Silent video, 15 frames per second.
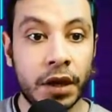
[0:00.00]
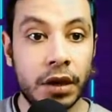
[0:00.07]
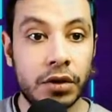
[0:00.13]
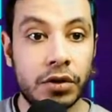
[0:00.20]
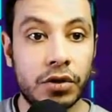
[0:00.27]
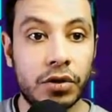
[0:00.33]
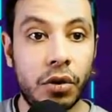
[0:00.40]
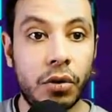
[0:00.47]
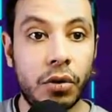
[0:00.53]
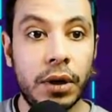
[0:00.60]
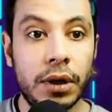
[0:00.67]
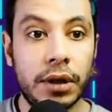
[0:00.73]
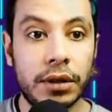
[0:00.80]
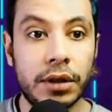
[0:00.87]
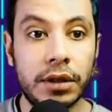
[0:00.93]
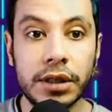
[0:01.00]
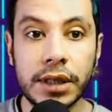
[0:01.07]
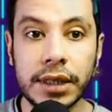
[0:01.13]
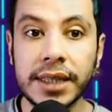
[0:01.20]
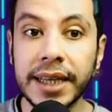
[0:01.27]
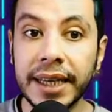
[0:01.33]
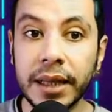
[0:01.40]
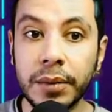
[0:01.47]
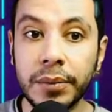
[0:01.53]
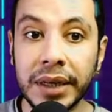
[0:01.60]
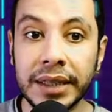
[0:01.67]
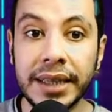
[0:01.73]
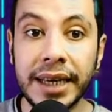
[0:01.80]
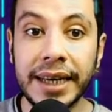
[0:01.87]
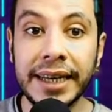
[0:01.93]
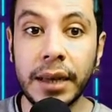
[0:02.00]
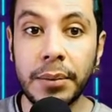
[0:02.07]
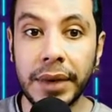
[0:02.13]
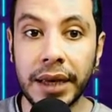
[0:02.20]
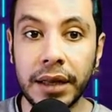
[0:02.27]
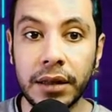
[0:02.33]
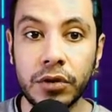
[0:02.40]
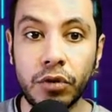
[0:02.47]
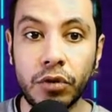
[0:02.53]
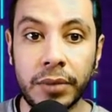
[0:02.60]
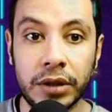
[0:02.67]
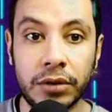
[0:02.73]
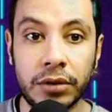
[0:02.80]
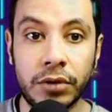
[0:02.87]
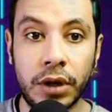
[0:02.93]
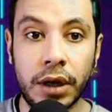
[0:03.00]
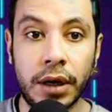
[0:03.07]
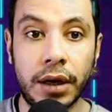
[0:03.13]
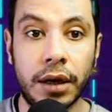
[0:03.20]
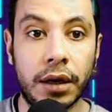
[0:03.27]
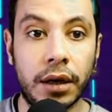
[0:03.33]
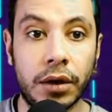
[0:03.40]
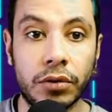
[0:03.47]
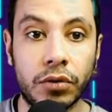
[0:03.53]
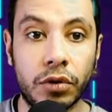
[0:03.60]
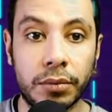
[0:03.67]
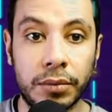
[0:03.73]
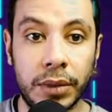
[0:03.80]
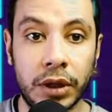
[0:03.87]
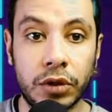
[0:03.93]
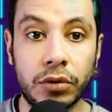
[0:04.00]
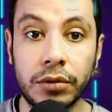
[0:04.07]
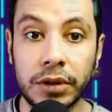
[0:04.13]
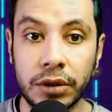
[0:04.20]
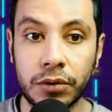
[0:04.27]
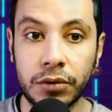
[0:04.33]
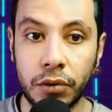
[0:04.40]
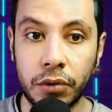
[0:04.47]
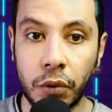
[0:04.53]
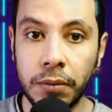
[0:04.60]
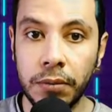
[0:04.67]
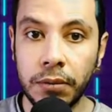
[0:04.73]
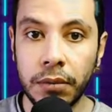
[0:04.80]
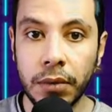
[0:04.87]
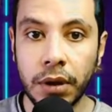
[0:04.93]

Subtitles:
So there is a single bed in a male dormitory room.